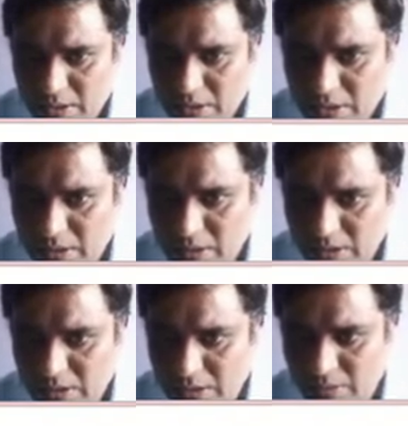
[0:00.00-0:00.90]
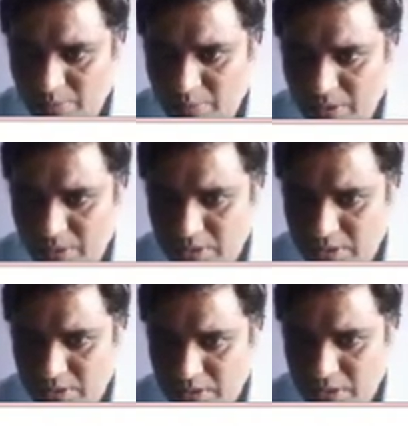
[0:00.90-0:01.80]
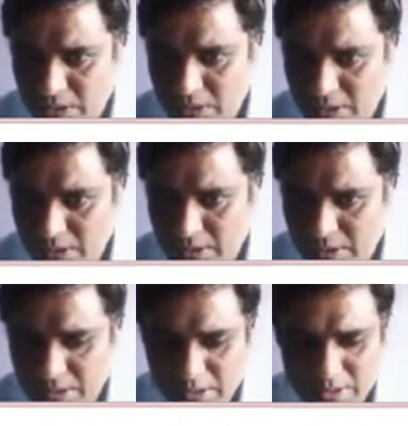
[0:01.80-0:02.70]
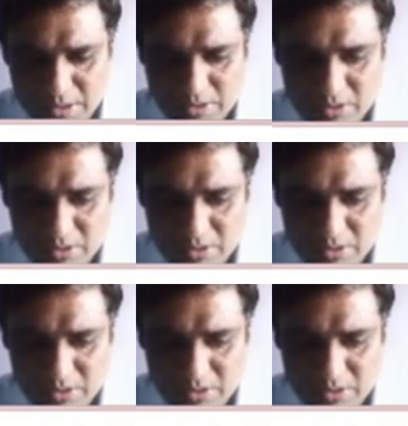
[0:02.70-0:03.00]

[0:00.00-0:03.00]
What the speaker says: RL plus RT.